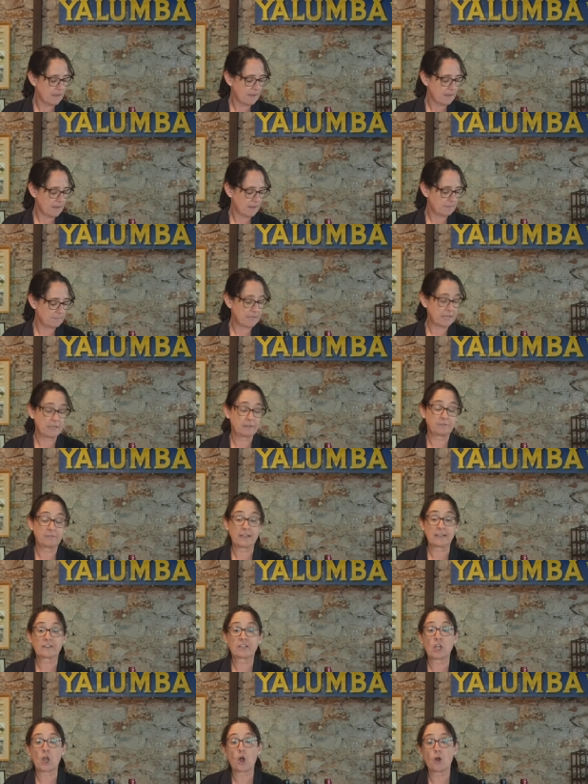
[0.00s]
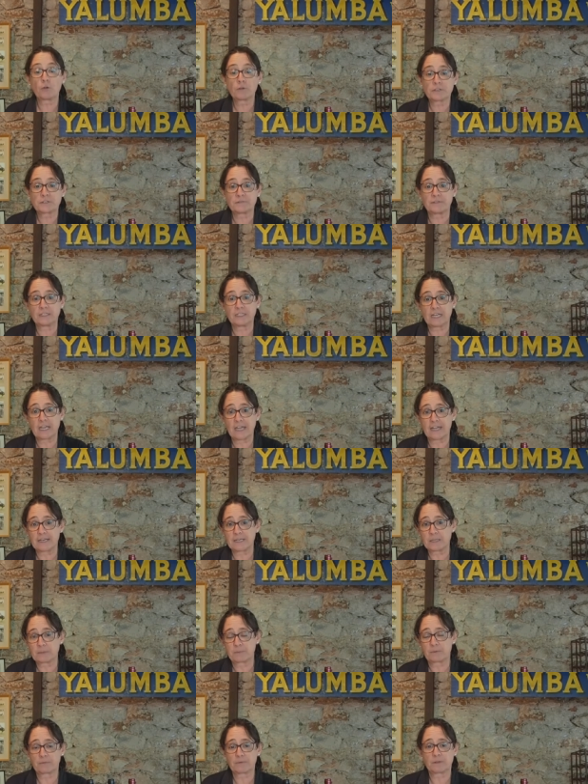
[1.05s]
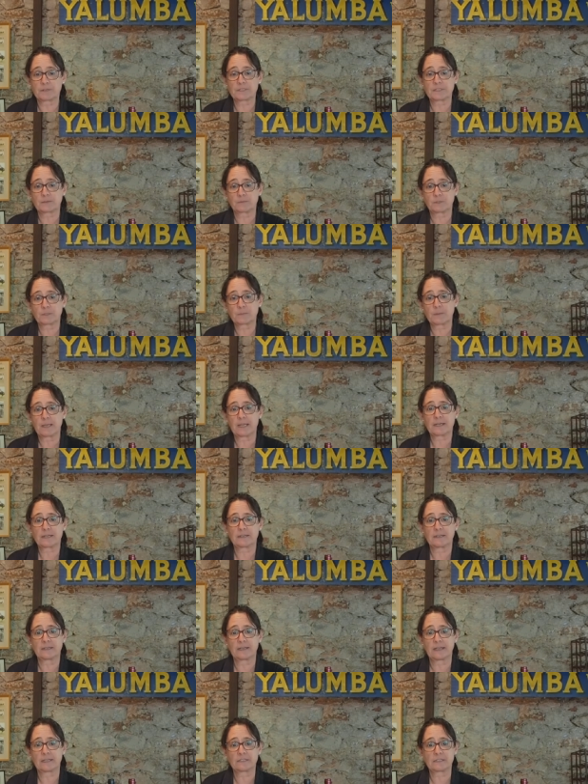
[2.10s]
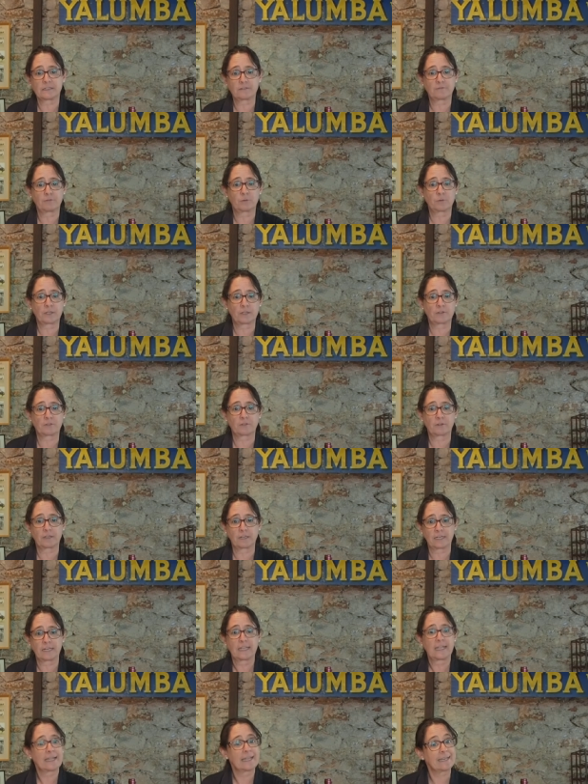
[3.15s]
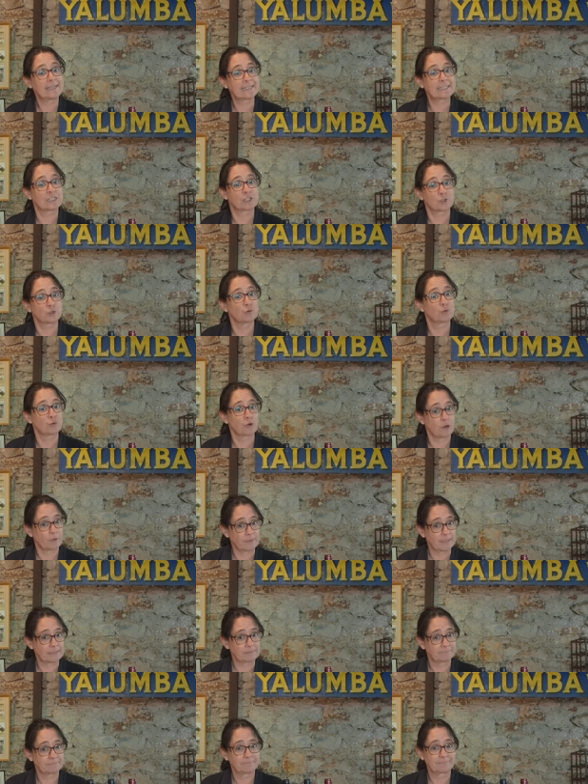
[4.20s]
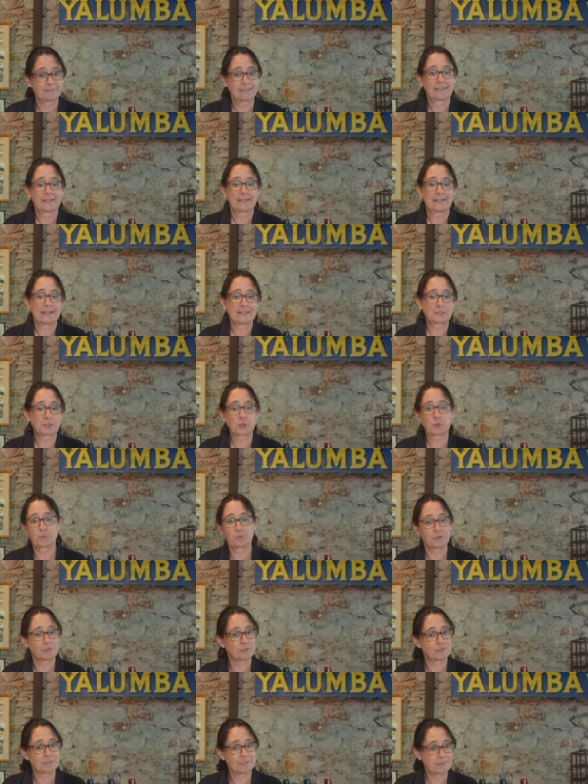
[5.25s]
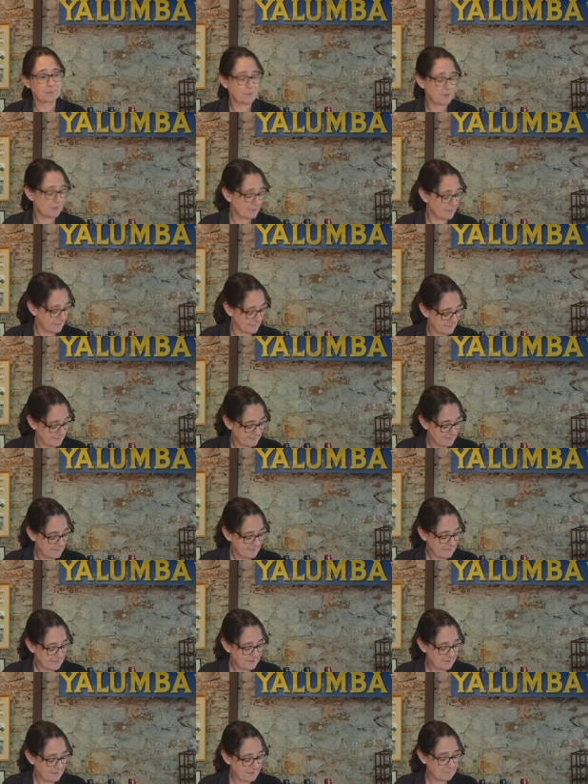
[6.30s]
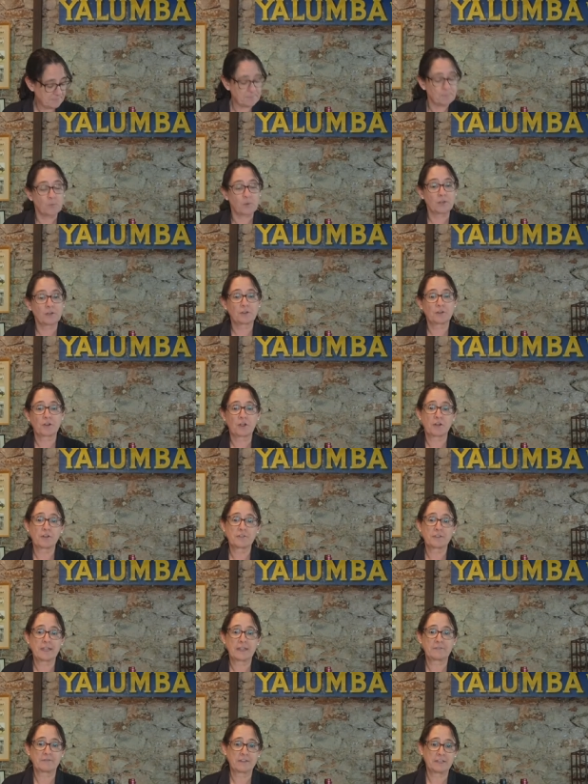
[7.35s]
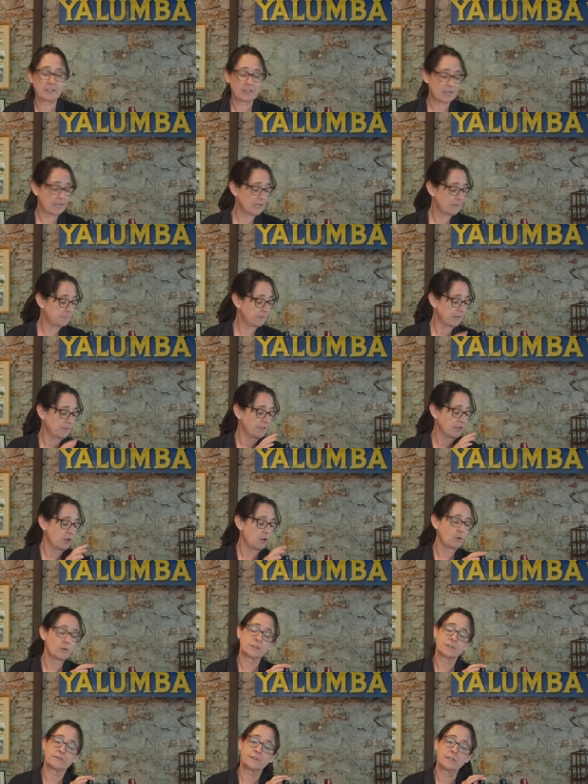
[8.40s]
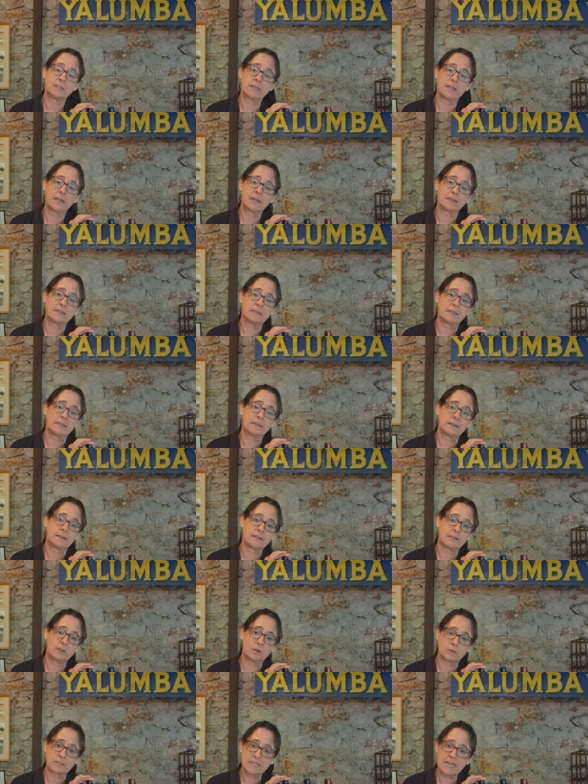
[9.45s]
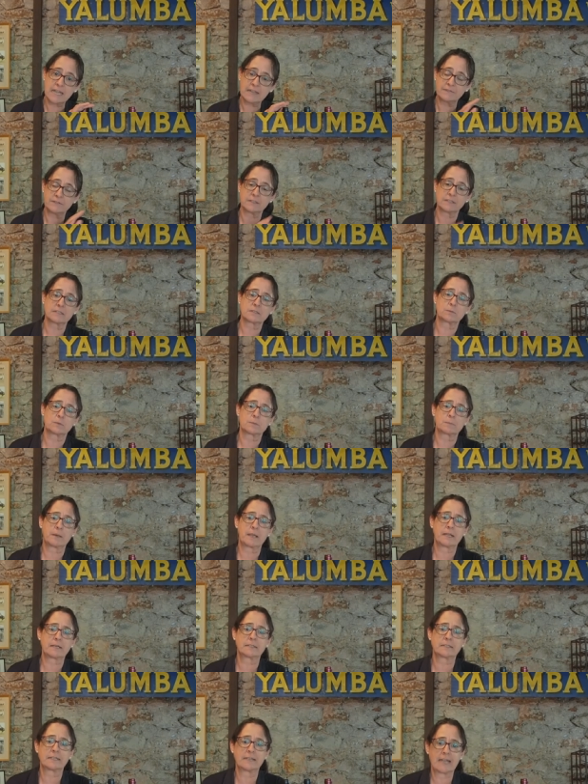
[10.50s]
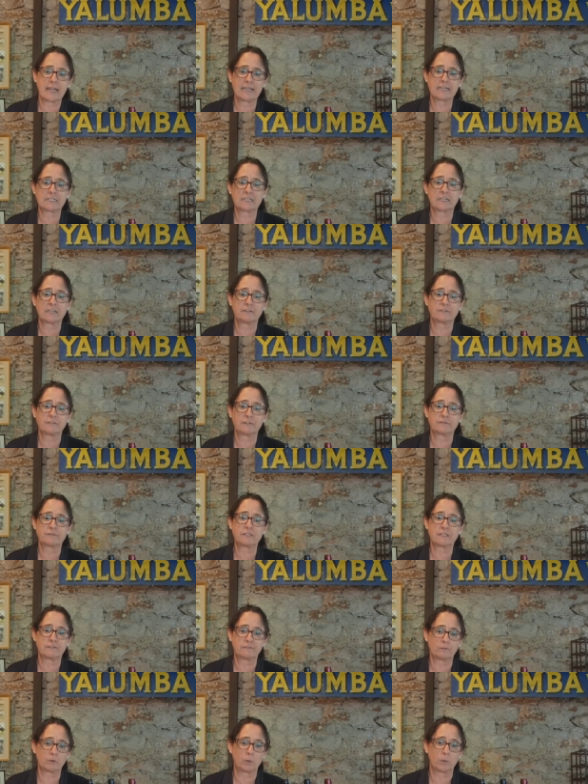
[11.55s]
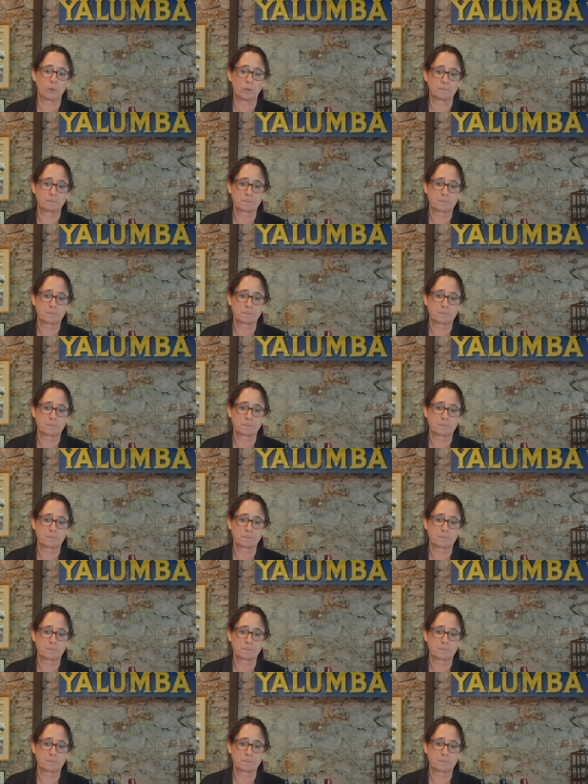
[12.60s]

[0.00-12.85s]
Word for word: Um, and in fact, the oldest vineyard in the Barossa was planted in 1843 and it's still growing and still producing wine. Um, we don't own that vineyard, but the oldest vineyard in the Octavius was planted in 1854.